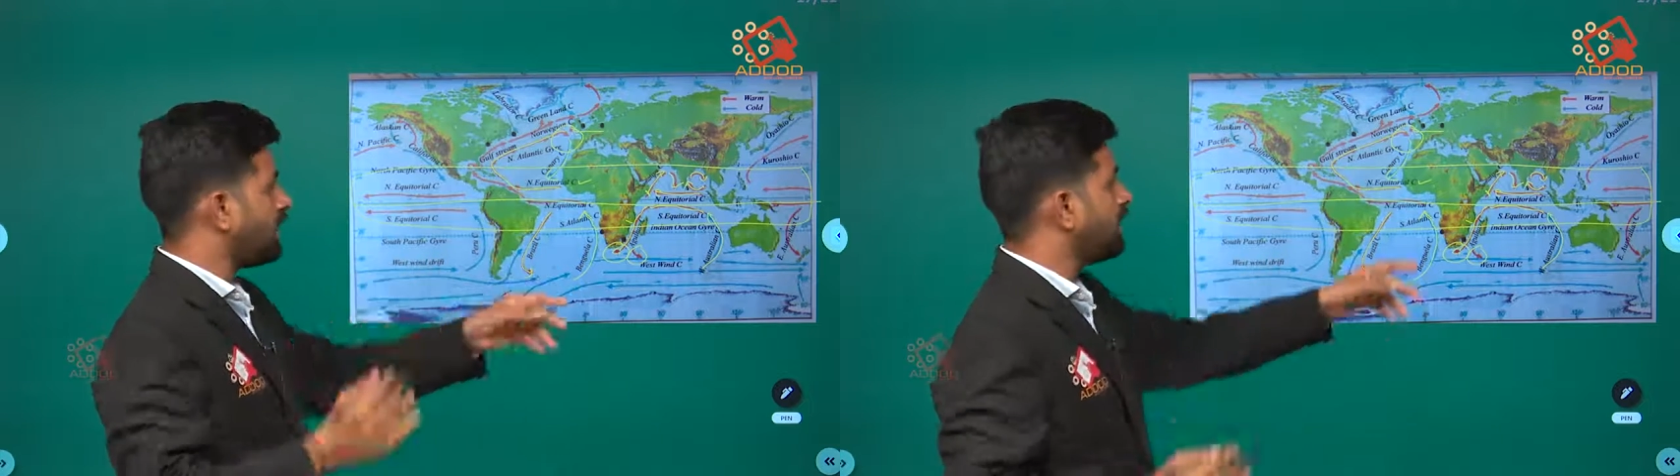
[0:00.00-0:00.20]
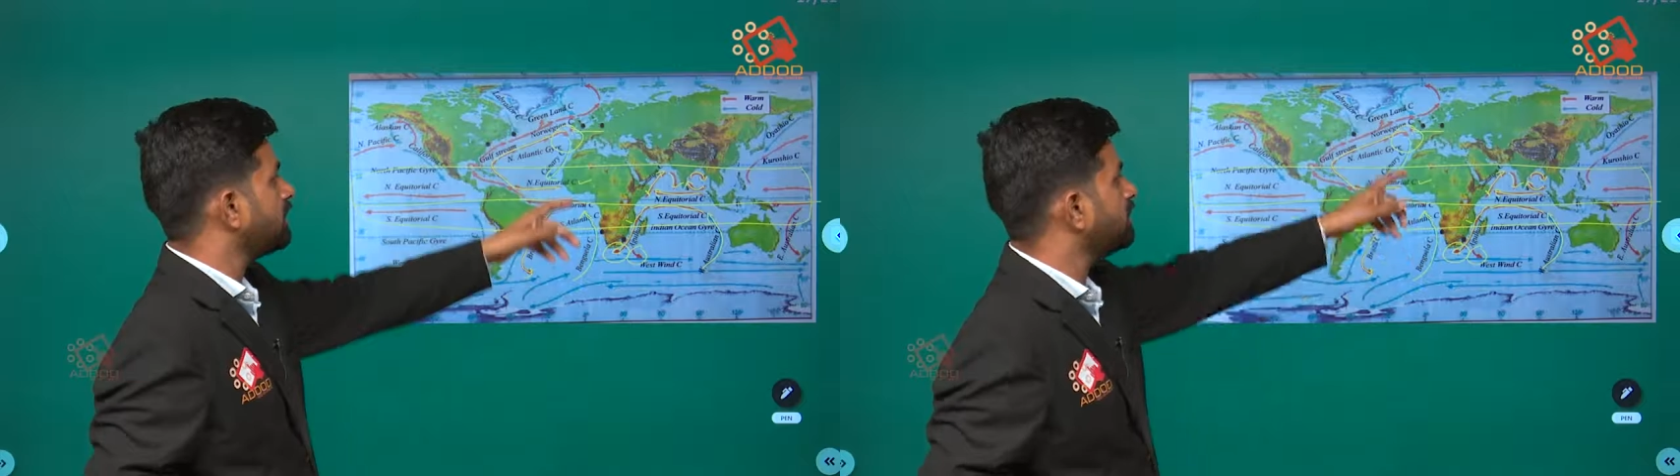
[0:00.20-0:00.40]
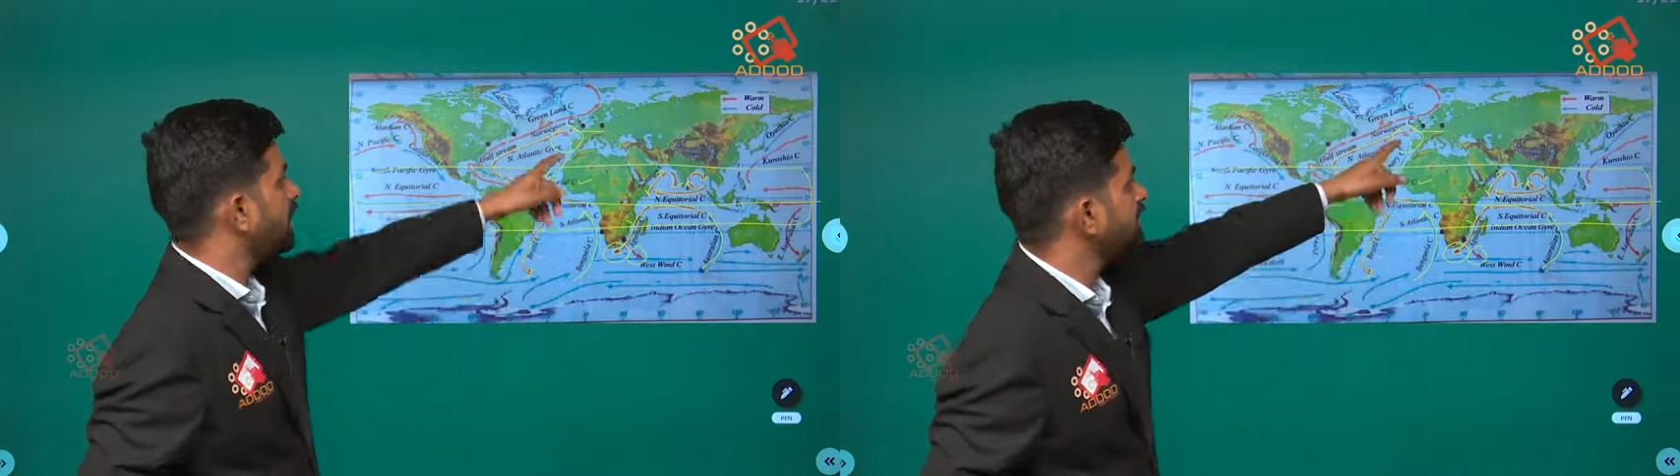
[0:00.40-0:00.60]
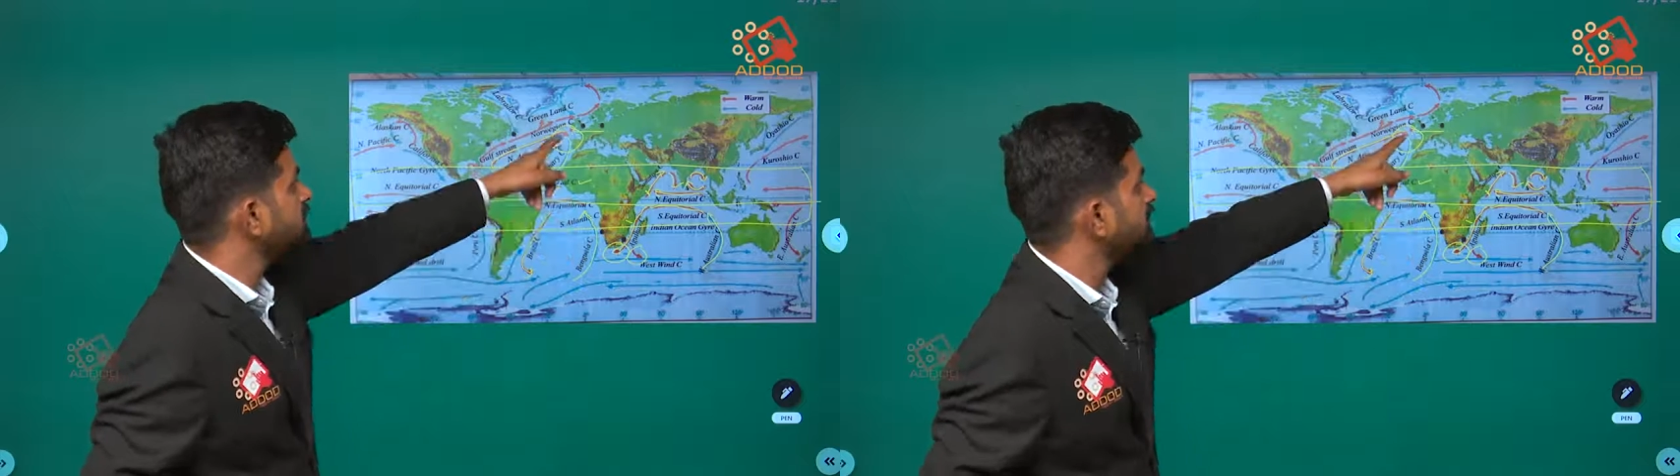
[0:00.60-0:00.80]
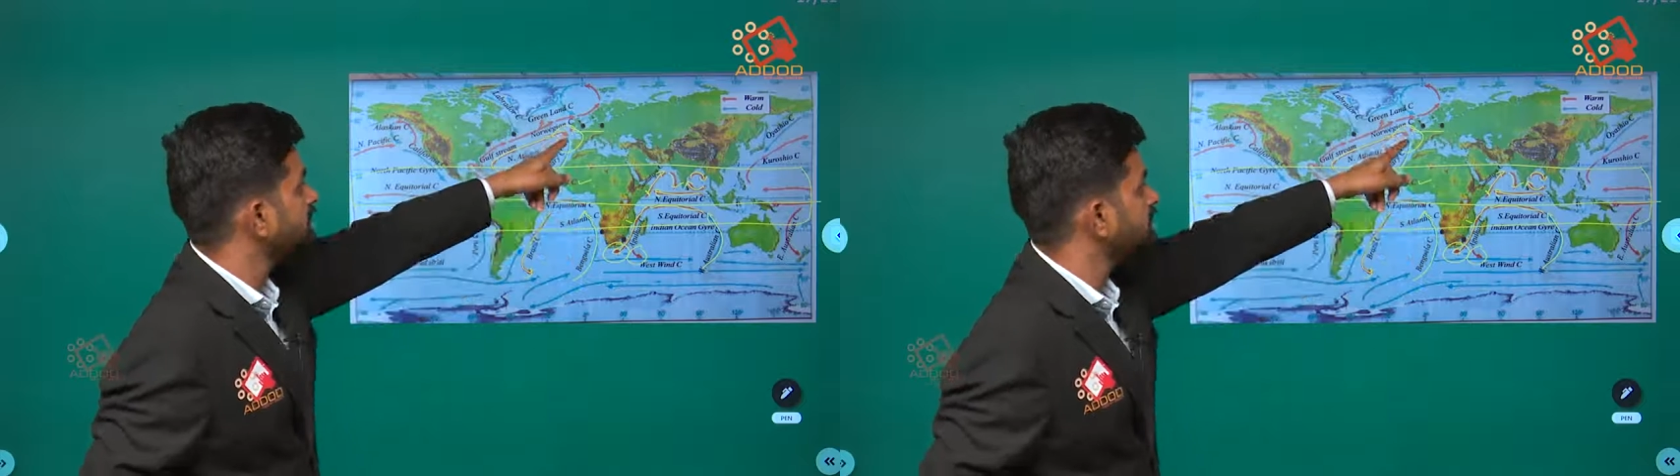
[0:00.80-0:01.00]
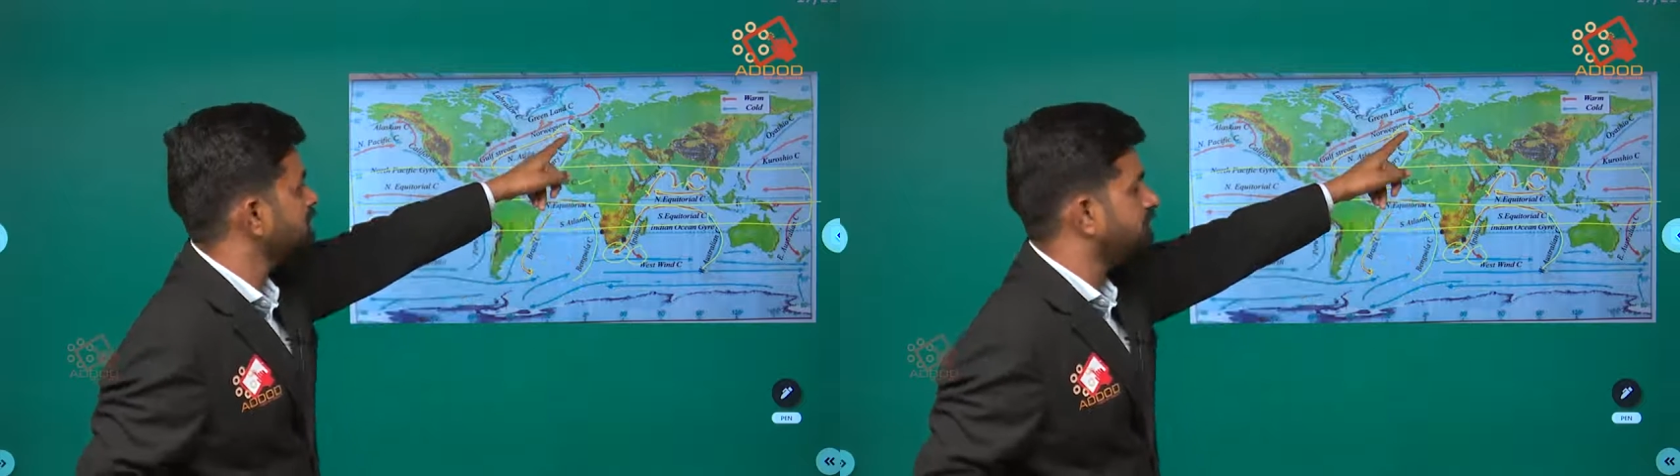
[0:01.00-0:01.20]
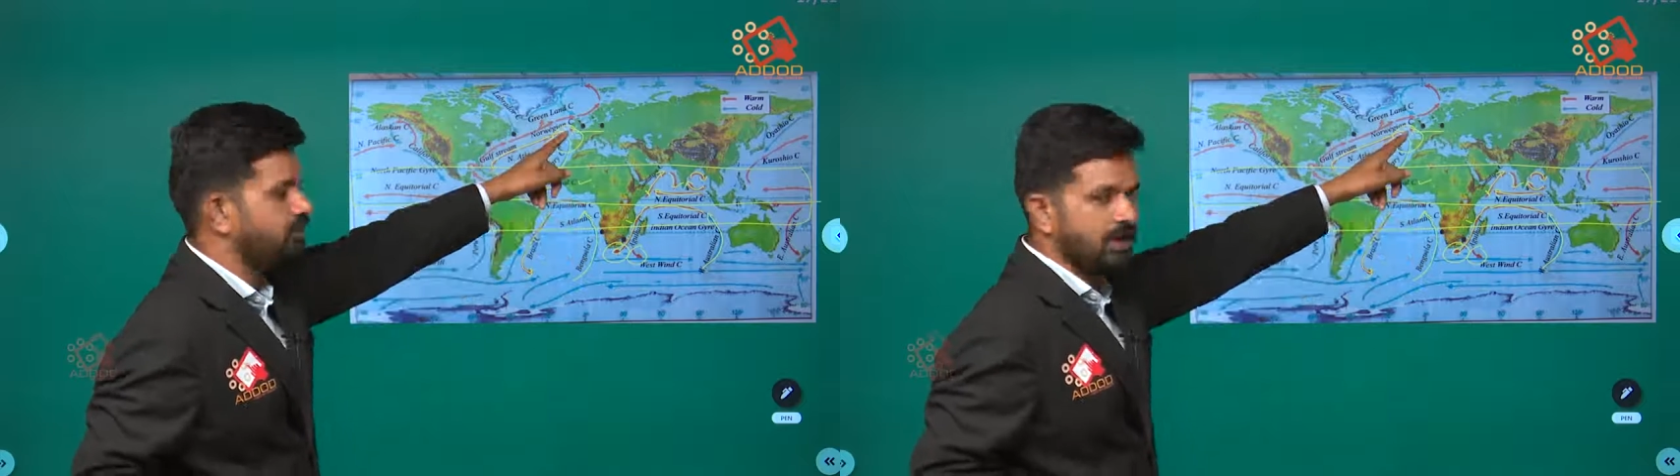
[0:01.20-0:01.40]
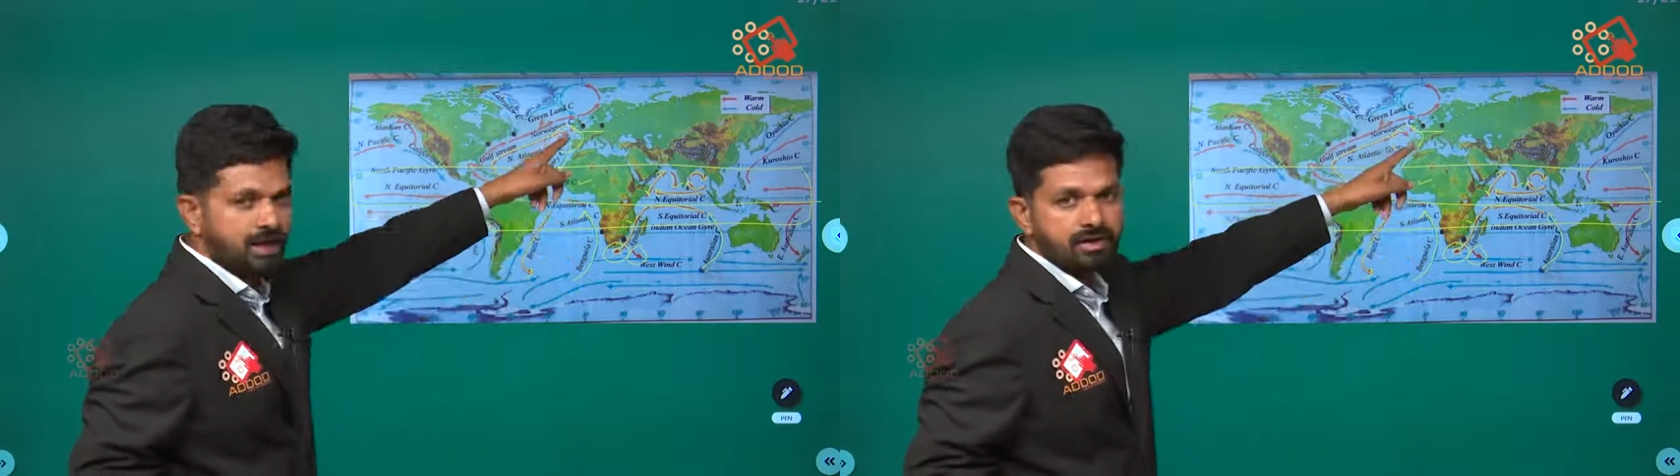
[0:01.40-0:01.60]
and that is the region
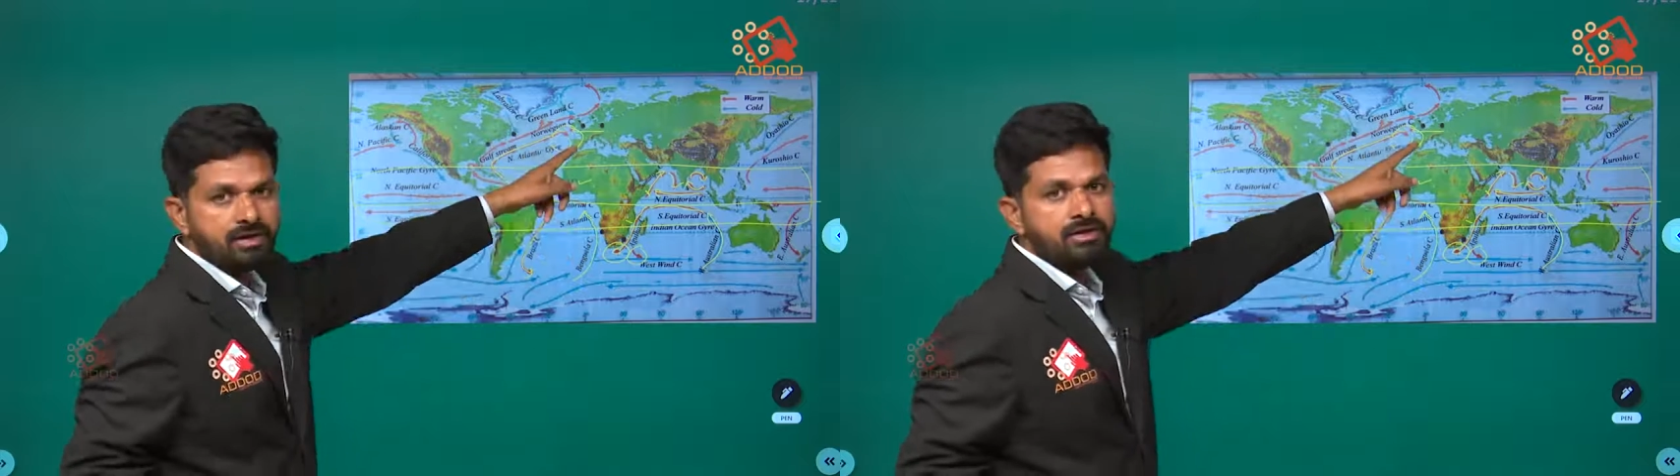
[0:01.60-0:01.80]
where